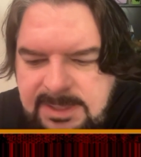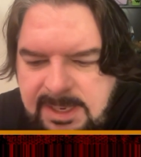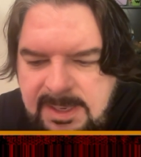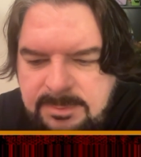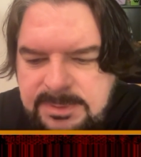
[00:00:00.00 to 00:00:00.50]

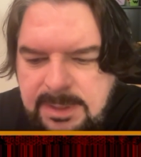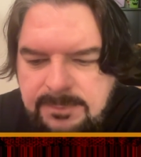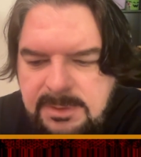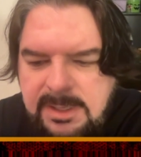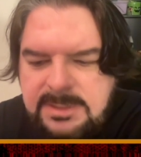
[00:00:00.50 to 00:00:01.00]
games
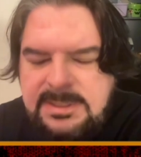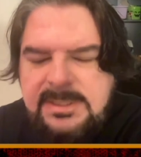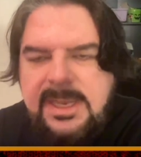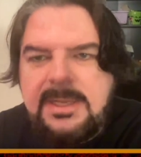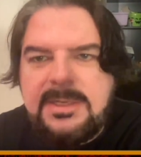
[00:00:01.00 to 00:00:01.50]
of the
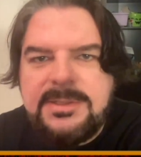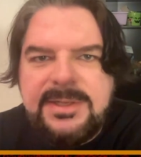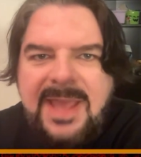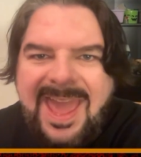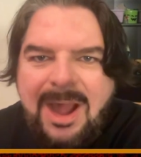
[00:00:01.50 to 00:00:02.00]
1980s
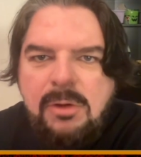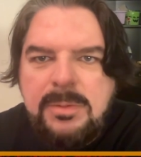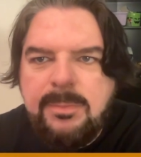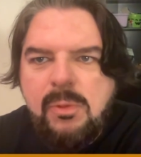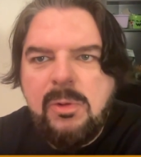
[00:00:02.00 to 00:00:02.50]
and how
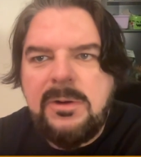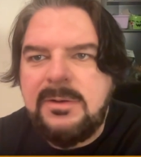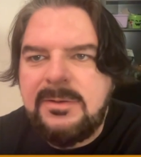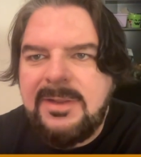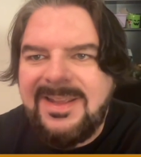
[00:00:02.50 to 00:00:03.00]

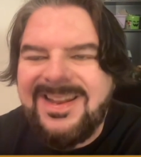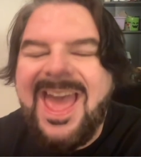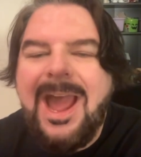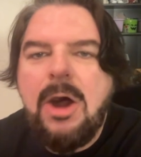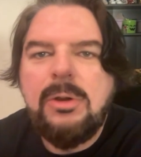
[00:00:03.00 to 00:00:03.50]
important and
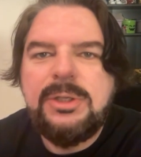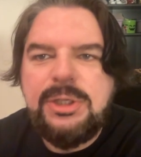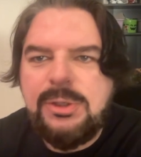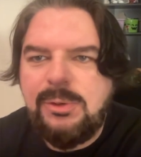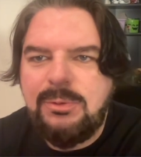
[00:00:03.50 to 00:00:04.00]
how
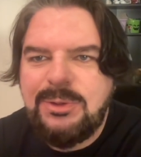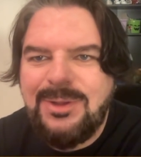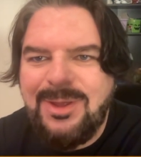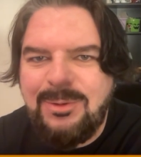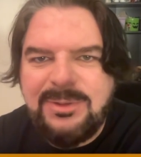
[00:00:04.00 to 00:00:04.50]

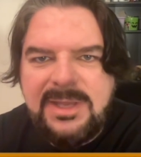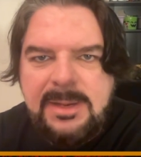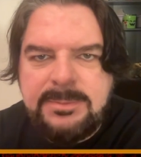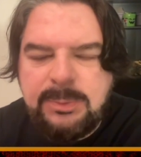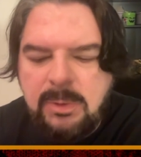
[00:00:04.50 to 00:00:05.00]
huge those
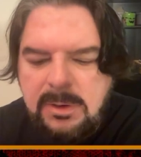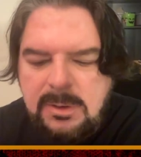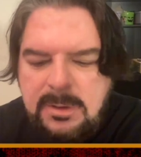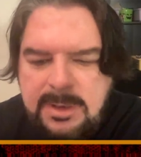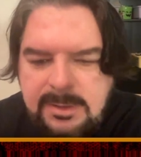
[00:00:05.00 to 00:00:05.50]
games
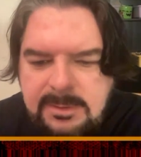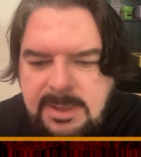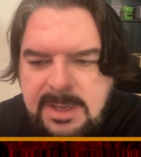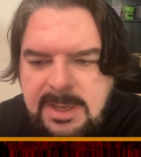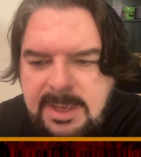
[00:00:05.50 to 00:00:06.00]
were.
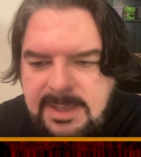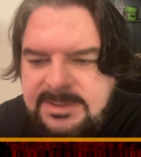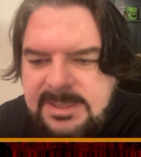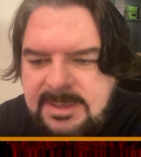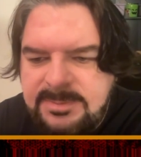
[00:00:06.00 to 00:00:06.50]

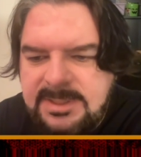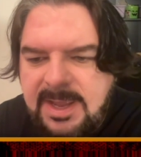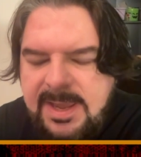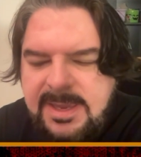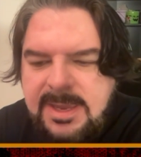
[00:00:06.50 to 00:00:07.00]
It seems
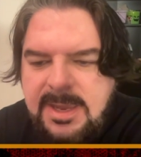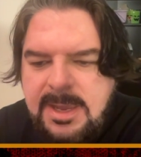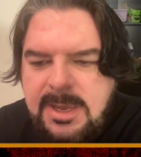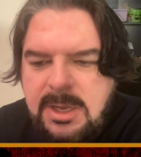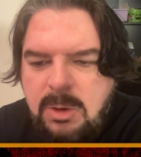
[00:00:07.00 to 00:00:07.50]
like
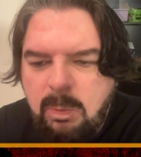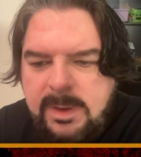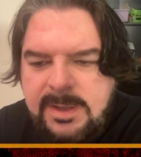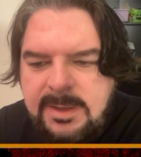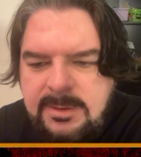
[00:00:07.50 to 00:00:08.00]

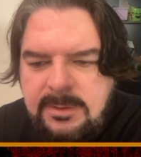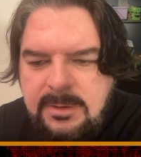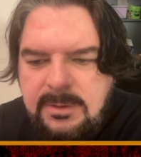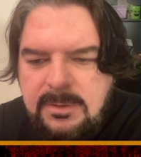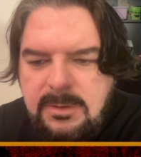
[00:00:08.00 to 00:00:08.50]

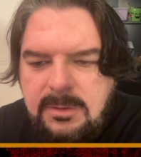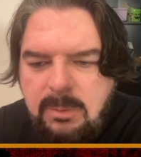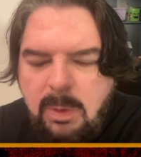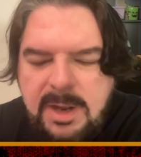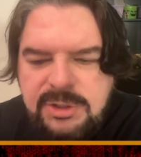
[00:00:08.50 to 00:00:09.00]
when
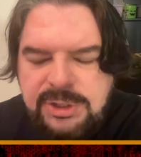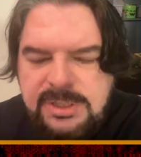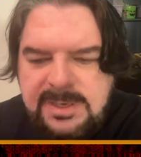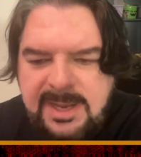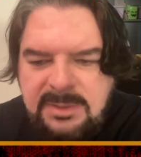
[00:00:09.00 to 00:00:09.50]

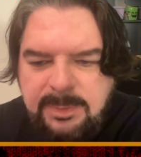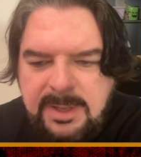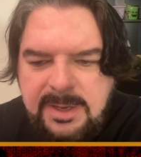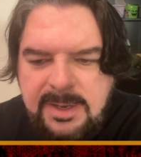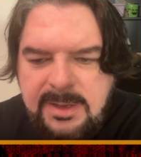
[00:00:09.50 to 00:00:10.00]
Washington had to
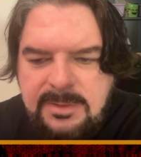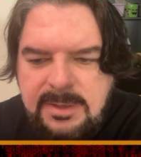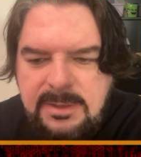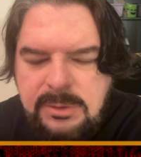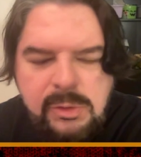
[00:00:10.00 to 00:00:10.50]
play
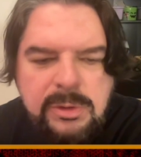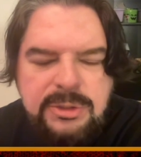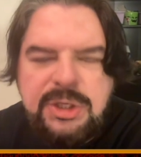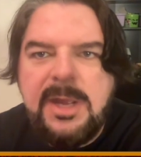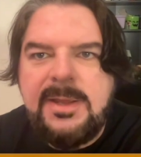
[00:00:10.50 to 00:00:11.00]
the New
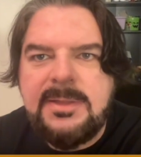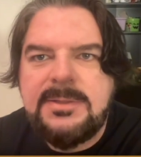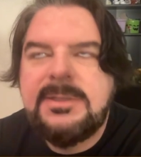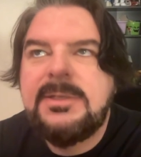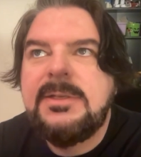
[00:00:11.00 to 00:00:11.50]
York
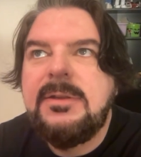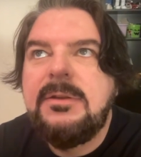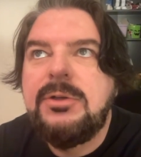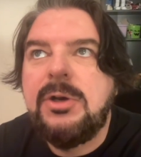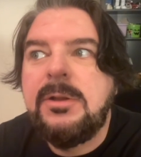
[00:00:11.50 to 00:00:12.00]
Giants
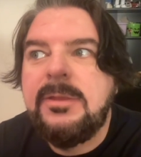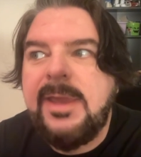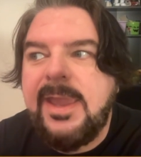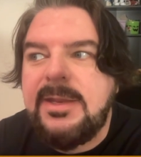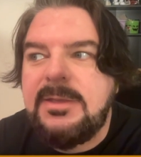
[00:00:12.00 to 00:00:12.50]
during
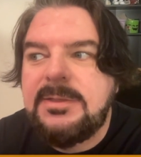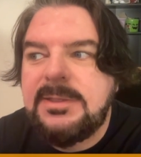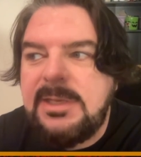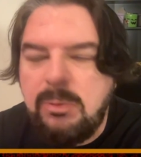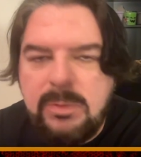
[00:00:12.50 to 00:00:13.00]
the
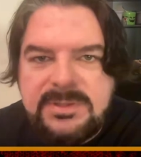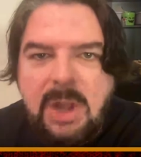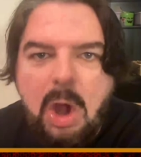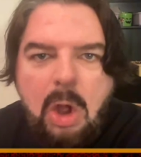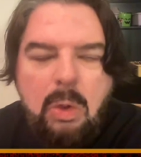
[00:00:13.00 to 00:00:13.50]
80s, it was
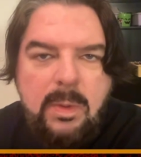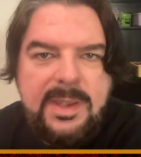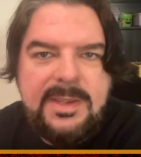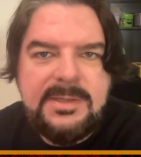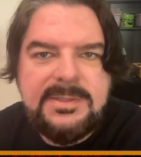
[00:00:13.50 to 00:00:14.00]

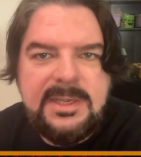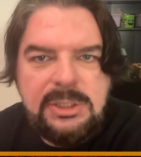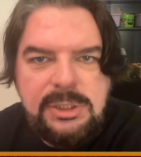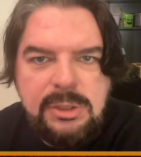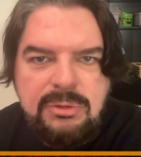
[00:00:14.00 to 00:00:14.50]
always a
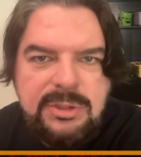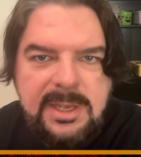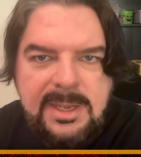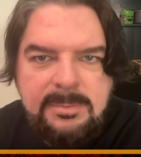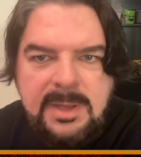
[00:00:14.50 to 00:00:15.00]
huge
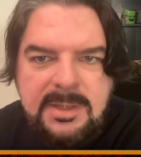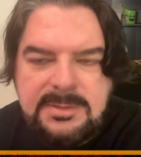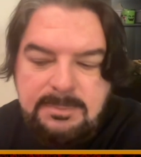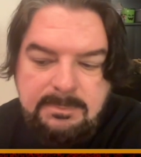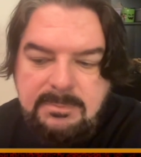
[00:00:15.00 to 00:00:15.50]
game because,